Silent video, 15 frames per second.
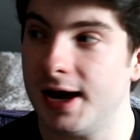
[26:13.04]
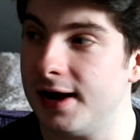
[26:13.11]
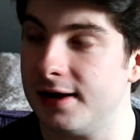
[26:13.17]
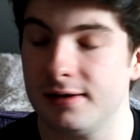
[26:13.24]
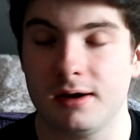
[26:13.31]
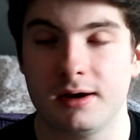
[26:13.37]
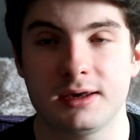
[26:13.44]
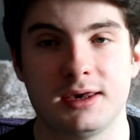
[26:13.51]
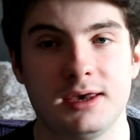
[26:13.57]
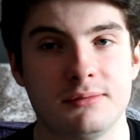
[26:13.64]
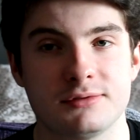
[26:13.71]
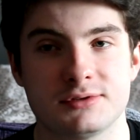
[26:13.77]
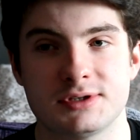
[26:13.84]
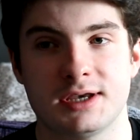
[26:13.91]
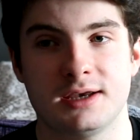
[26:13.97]
And I
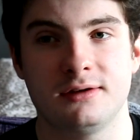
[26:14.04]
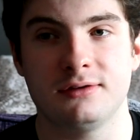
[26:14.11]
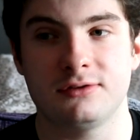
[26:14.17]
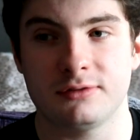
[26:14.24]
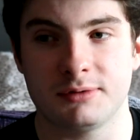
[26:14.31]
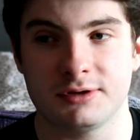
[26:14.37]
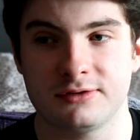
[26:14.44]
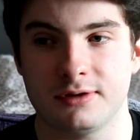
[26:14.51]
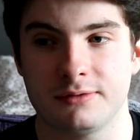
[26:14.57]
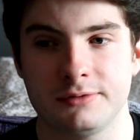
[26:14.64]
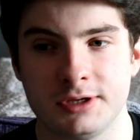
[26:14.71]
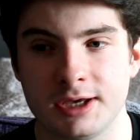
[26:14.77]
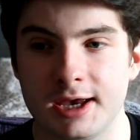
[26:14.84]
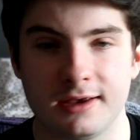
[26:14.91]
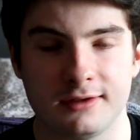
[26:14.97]
keep saying to myself,
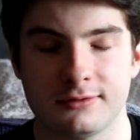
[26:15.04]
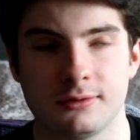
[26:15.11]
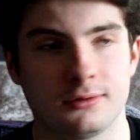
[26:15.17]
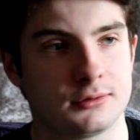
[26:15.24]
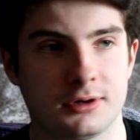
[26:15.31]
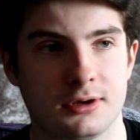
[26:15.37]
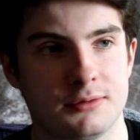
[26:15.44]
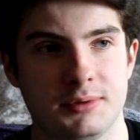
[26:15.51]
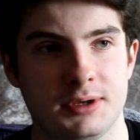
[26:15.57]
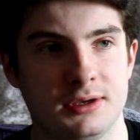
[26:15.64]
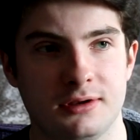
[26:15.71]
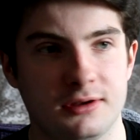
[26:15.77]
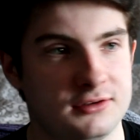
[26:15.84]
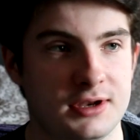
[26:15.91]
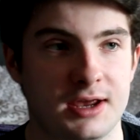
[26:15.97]
yeah, it's not going to
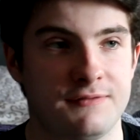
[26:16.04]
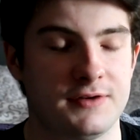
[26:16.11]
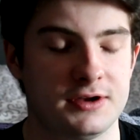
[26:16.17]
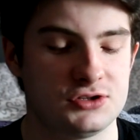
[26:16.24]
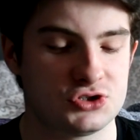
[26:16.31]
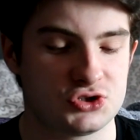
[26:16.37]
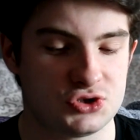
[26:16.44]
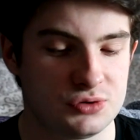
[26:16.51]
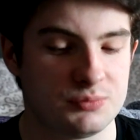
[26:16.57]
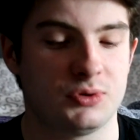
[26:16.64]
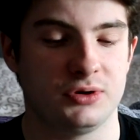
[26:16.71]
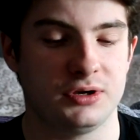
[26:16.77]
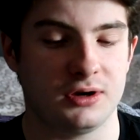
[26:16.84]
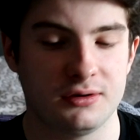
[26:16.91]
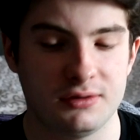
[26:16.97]
be Avengers
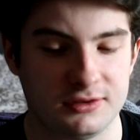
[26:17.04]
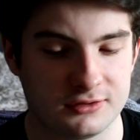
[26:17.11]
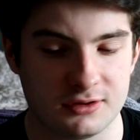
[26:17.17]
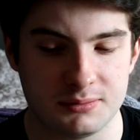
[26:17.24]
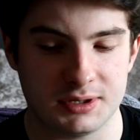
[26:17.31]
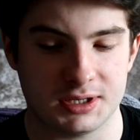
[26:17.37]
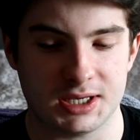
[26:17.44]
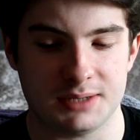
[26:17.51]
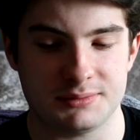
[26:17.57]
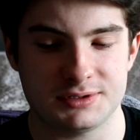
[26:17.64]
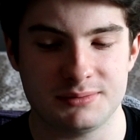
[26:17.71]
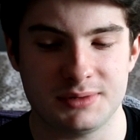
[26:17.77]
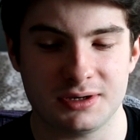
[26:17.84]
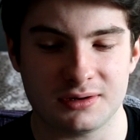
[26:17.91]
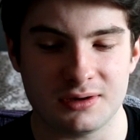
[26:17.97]
2.0, it's going to be
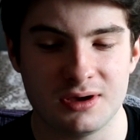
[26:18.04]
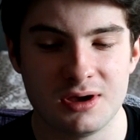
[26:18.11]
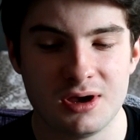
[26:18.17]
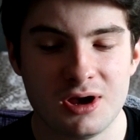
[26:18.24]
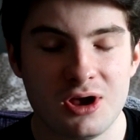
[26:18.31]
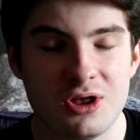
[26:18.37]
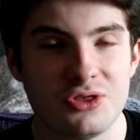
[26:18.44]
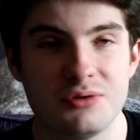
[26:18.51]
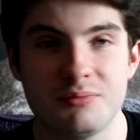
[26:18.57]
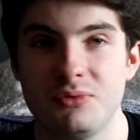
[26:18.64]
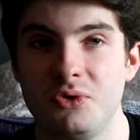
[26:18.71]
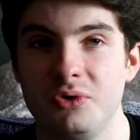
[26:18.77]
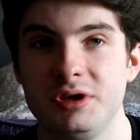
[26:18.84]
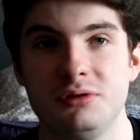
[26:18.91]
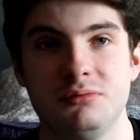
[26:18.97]
Captain America. The
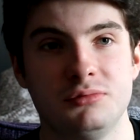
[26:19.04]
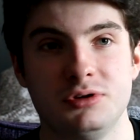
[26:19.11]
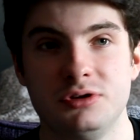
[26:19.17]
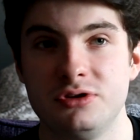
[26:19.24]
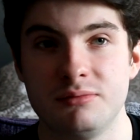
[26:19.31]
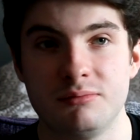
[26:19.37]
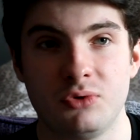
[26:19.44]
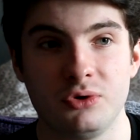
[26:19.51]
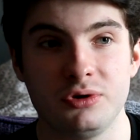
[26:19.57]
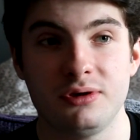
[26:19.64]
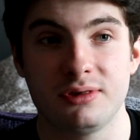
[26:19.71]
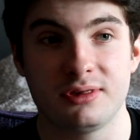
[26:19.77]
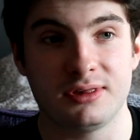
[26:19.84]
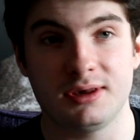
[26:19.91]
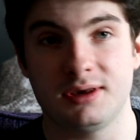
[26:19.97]
more
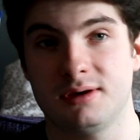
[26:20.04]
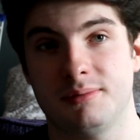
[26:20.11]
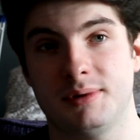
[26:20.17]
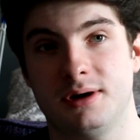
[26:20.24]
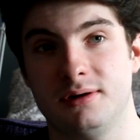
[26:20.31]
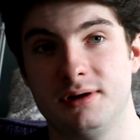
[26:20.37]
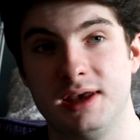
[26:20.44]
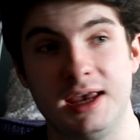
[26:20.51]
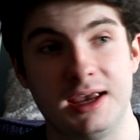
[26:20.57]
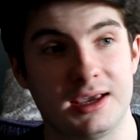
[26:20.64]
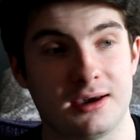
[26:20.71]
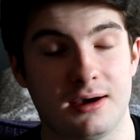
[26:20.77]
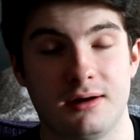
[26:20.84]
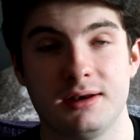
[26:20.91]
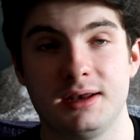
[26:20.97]
you think about it, it
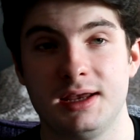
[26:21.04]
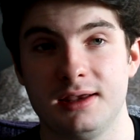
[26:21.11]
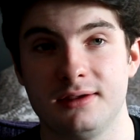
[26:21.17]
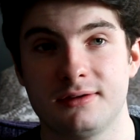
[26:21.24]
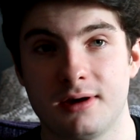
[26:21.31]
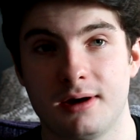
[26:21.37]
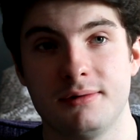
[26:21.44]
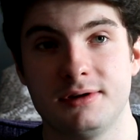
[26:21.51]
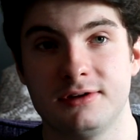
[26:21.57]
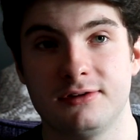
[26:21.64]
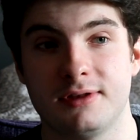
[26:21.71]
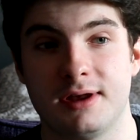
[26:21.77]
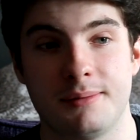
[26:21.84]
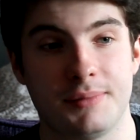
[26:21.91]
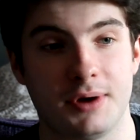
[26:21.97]
kind of is going
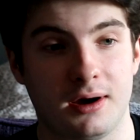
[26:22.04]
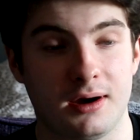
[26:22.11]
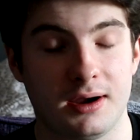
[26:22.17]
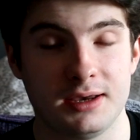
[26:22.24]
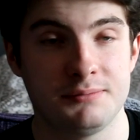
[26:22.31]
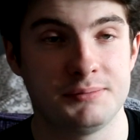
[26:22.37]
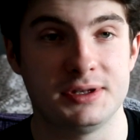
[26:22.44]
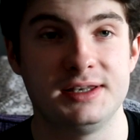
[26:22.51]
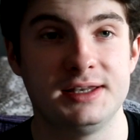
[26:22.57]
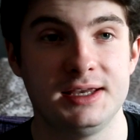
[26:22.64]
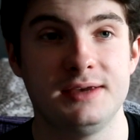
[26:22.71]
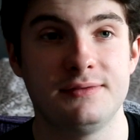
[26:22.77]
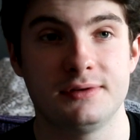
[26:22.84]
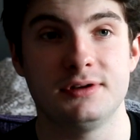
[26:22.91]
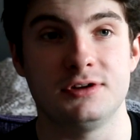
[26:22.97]
to that. But I
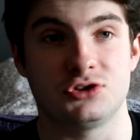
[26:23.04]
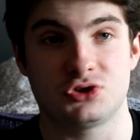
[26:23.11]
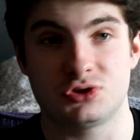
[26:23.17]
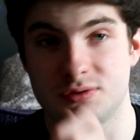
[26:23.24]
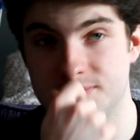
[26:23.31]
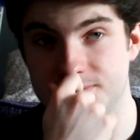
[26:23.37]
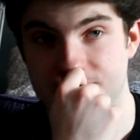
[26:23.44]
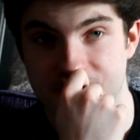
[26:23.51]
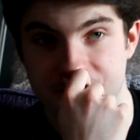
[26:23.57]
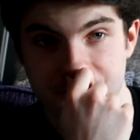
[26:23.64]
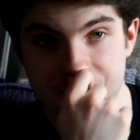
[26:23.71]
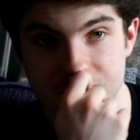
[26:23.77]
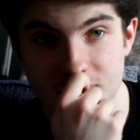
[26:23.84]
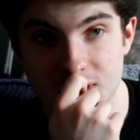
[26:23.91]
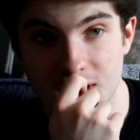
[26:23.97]
believe in this.
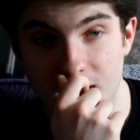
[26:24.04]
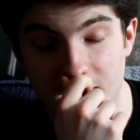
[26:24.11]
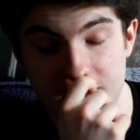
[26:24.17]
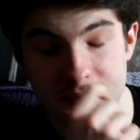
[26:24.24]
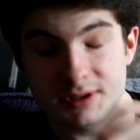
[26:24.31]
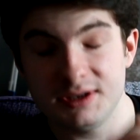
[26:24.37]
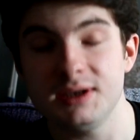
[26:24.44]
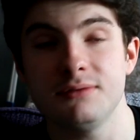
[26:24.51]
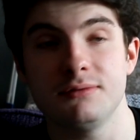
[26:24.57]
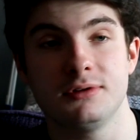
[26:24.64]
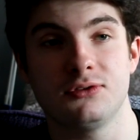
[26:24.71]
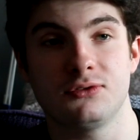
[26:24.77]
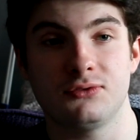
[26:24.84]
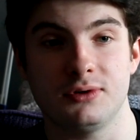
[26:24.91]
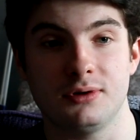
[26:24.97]
I believe in
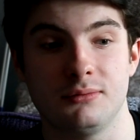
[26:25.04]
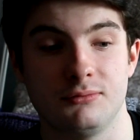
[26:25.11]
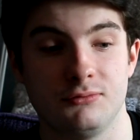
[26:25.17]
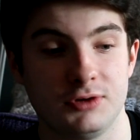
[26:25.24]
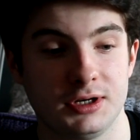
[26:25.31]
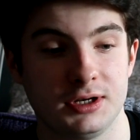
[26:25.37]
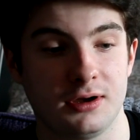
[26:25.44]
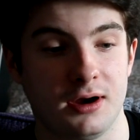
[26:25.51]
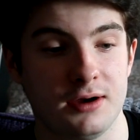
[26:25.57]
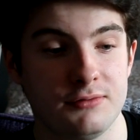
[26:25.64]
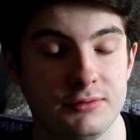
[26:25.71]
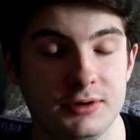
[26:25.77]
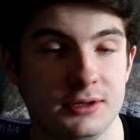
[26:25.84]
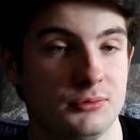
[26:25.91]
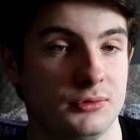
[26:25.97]
this film. Really, I
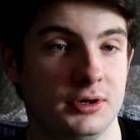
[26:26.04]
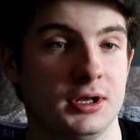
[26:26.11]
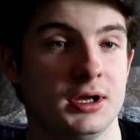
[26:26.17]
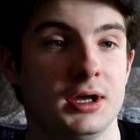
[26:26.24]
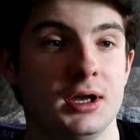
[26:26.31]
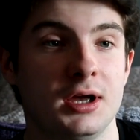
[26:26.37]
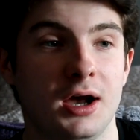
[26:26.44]
really want it.